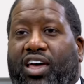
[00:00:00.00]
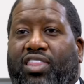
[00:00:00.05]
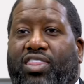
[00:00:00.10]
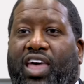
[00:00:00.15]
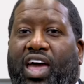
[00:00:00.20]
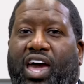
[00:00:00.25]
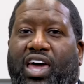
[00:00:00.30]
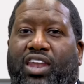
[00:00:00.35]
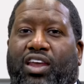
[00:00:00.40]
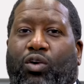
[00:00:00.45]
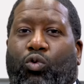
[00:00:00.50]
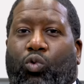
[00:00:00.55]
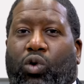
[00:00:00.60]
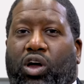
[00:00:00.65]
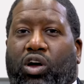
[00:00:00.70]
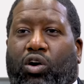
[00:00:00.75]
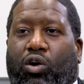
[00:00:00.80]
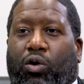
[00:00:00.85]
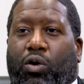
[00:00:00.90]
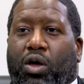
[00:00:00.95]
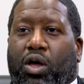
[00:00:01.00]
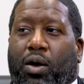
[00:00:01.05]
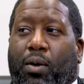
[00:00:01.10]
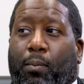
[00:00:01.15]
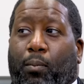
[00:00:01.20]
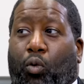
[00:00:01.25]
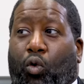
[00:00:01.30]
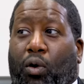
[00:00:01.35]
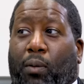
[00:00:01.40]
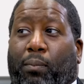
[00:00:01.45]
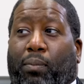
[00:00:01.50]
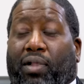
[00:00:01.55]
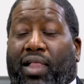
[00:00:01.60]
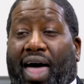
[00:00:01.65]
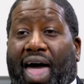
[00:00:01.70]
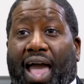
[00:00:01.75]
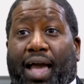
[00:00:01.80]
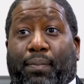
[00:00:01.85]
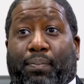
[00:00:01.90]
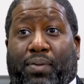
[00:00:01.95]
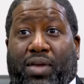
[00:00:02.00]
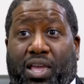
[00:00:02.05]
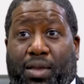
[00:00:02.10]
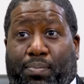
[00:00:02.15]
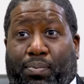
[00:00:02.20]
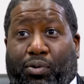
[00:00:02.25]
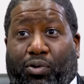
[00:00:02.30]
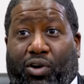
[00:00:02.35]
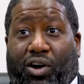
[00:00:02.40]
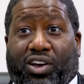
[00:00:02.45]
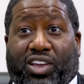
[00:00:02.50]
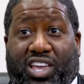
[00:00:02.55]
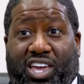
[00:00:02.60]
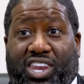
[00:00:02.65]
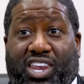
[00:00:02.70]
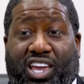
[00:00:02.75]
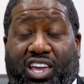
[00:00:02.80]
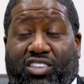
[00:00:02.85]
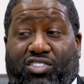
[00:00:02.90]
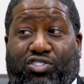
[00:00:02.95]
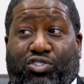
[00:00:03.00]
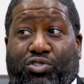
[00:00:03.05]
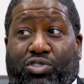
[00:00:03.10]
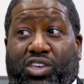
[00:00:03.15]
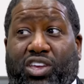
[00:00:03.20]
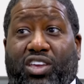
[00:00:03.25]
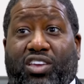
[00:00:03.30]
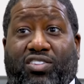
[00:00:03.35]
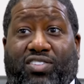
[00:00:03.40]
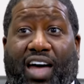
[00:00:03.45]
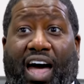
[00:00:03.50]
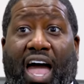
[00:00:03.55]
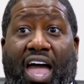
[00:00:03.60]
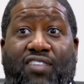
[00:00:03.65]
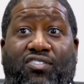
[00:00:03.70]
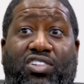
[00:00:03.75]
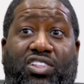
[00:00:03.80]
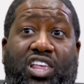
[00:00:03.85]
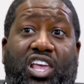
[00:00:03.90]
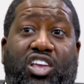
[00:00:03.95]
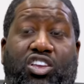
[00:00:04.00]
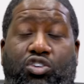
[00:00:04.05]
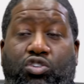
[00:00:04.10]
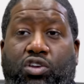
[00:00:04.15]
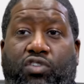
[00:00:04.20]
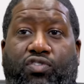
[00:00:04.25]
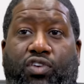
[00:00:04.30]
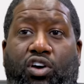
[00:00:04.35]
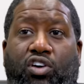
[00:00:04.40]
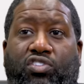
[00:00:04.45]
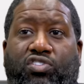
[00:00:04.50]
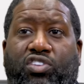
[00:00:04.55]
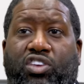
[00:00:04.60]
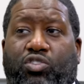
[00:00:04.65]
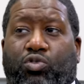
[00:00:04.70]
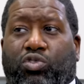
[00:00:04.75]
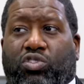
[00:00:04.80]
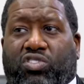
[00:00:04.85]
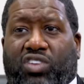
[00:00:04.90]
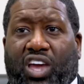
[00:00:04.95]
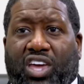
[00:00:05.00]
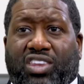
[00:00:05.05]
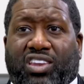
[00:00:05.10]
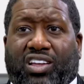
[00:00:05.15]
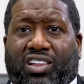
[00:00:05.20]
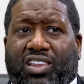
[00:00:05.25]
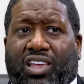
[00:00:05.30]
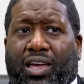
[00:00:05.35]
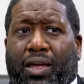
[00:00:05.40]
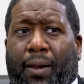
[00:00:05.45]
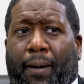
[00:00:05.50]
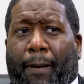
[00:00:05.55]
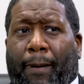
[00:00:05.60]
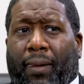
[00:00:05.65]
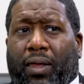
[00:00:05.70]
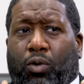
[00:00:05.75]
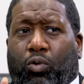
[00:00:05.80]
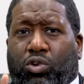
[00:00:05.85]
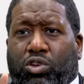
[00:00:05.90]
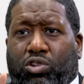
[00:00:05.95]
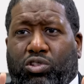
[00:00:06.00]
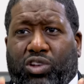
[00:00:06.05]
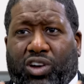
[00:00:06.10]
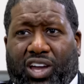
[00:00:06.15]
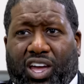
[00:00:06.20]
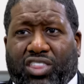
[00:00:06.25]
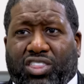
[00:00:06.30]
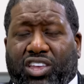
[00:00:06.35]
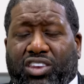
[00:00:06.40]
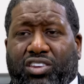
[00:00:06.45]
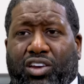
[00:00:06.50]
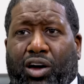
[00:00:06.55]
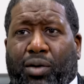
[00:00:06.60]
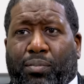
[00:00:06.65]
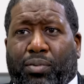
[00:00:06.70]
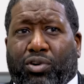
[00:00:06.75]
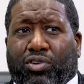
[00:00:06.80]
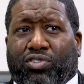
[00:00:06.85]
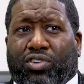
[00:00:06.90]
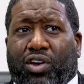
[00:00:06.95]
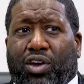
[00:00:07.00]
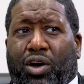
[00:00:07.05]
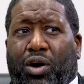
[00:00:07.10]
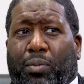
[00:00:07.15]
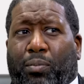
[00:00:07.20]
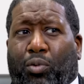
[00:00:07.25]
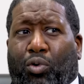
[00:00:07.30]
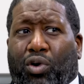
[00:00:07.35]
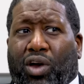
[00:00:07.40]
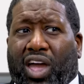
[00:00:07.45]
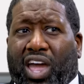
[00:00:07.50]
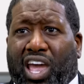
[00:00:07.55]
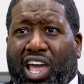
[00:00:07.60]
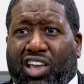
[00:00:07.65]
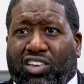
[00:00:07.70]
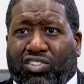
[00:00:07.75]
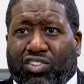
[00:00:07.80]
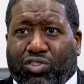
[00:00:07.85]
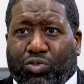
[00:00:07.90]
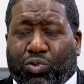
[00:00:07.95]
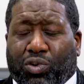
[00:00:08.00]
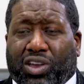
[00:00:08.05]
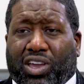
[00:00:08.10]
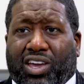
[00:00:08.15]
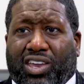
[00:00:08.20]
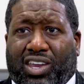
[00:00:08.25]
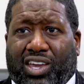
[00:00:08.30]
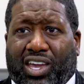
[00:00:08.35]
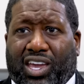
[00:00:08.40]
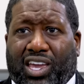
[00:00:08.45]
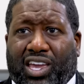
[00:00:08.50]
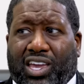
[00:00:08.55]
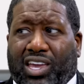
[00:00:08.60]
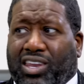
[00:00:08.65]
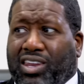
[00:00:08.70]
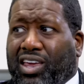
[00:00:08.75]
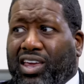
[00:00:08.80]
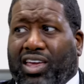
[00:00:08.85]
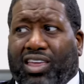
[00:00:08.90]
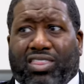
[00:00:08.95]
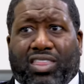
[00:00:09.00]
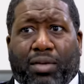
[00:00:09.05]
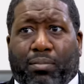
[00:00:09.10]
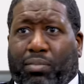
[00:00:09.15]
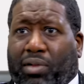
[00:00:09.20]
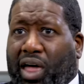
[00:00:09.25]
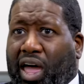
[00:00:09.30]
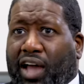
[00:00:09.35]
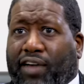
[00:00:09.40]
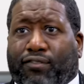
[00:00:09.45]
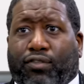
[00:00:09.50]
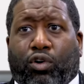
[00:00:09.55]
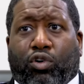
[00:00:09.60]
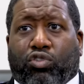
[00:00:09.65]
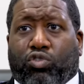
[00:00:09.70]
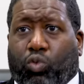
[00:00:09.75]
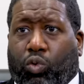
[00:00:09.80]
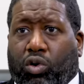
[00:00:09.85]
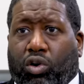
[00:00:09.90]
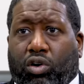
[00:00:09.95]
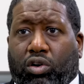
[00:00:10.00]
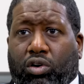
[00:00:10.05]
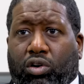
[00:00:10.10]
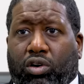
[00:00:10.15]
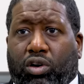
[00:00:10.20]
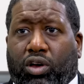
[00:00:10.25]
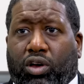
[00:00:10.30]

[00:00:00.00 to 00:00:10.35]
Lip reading: that, well, more black people are getting into these Ivy League universities. When technically, when you look at the numbers, more Asians were getting in than black folks were.